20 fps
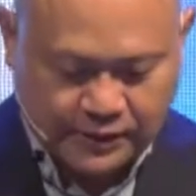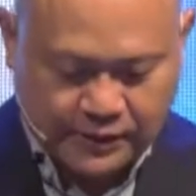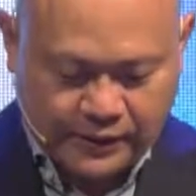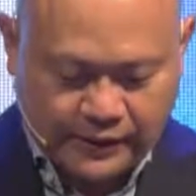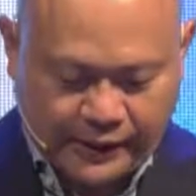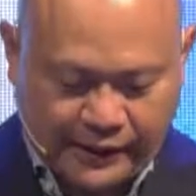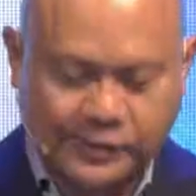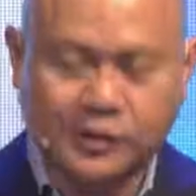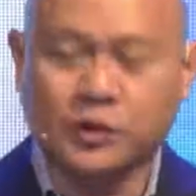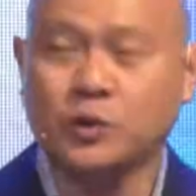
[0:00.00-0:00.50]

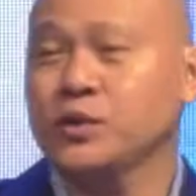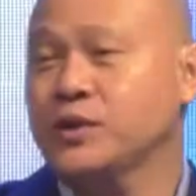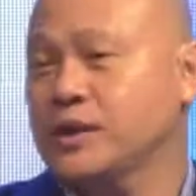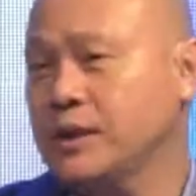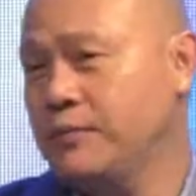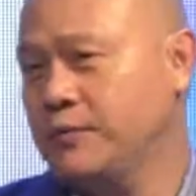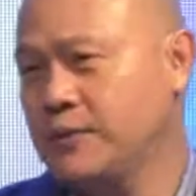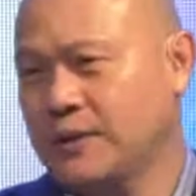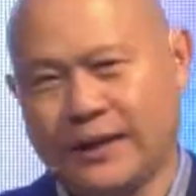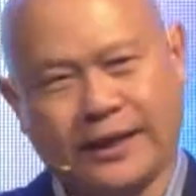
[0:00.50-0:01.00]

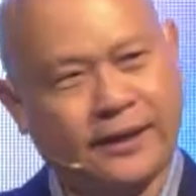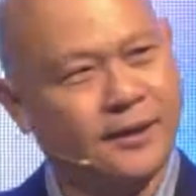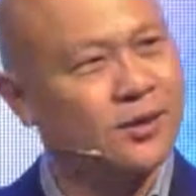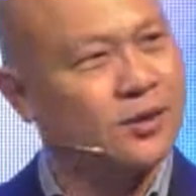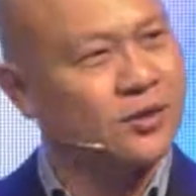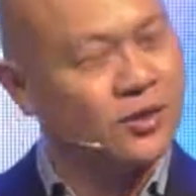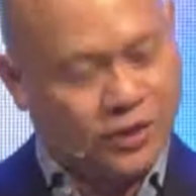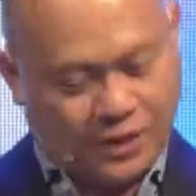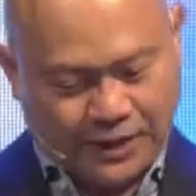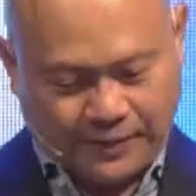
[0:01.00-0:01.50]
exclusive
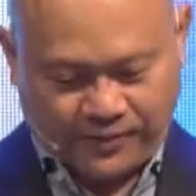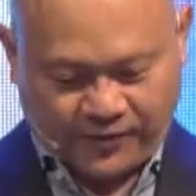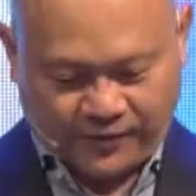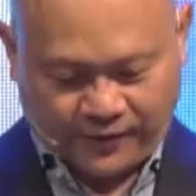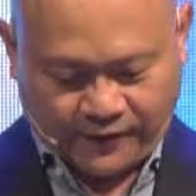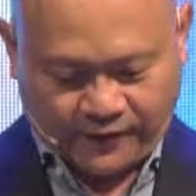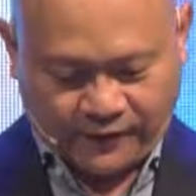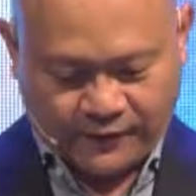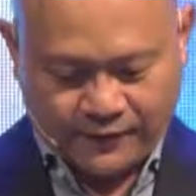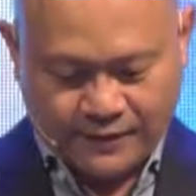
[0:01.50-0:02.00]

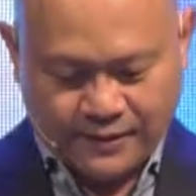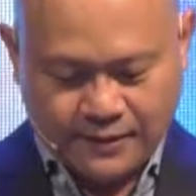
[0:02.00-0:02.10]
relationships.